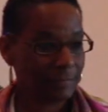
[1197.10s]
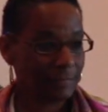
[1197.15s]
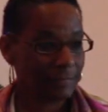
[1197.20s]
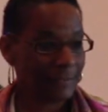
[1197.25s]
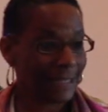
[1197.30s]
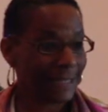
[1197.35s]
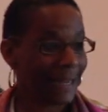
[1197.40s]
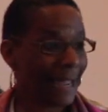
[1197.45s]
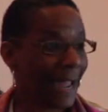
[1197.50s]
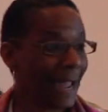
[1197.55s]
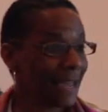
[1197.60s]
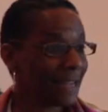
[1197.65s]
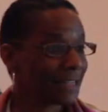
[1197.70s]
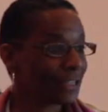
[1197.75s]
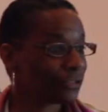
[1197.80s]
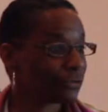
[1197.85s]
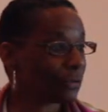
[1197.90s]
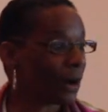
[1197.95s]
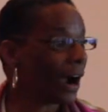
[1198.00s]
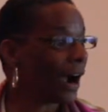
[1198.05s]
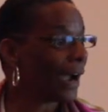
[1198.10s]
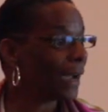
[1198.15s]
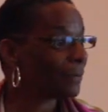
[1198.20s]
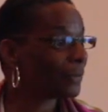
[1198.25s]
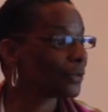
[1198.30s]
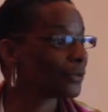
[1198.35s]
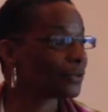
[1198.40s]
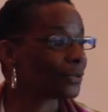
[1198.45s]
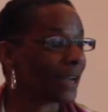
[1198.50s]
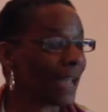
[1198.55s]
that has
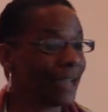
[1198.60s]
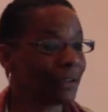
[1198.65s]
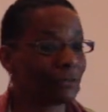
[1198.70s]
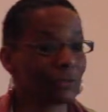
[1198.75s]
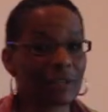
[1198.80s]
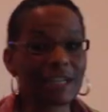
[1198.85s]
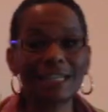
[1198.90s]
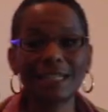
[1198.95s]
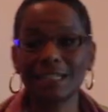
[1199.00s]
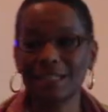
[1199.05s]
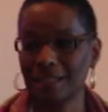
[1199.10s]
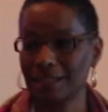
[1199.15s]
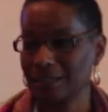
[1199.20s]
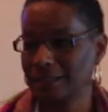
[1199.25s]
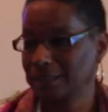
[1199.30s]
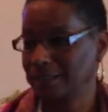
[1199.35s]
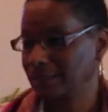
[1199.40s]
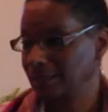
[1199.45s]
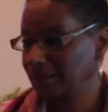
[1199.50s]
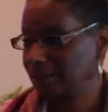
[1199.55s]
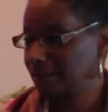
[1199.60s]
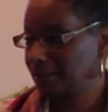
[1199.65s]
rhyme and reason,